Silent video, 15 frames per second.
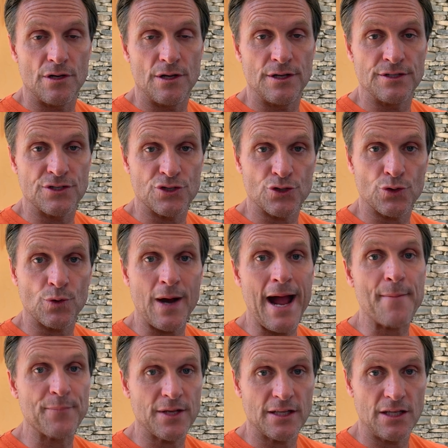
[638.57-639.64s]
is
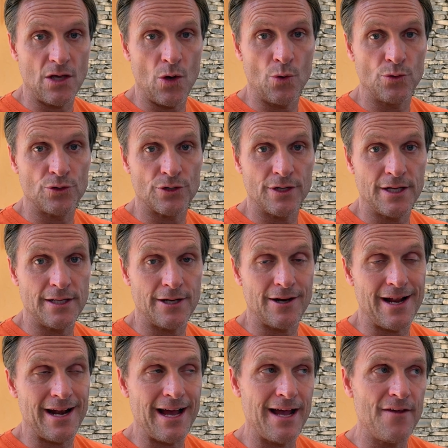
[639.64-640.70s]
trapping the odor in there.
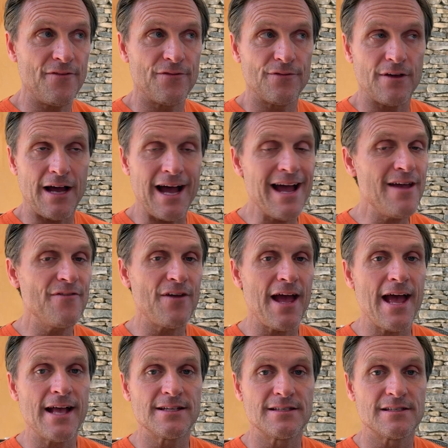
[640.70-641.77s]
And I've
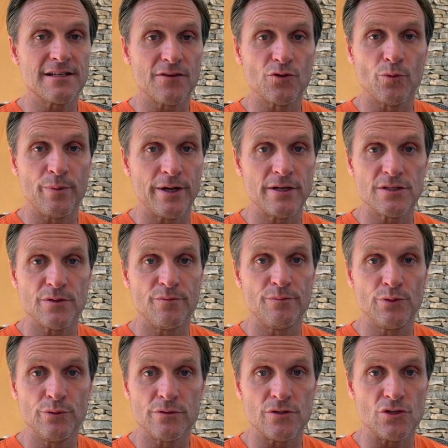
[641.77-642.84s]
had several pairs of
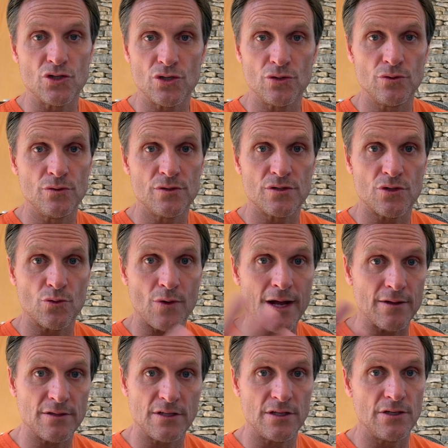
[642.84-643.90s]
boots and shoes
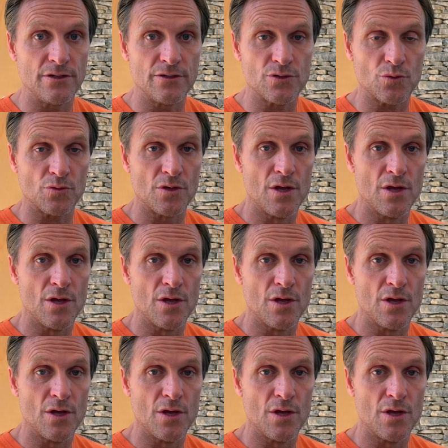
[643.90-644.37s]
throughout the years.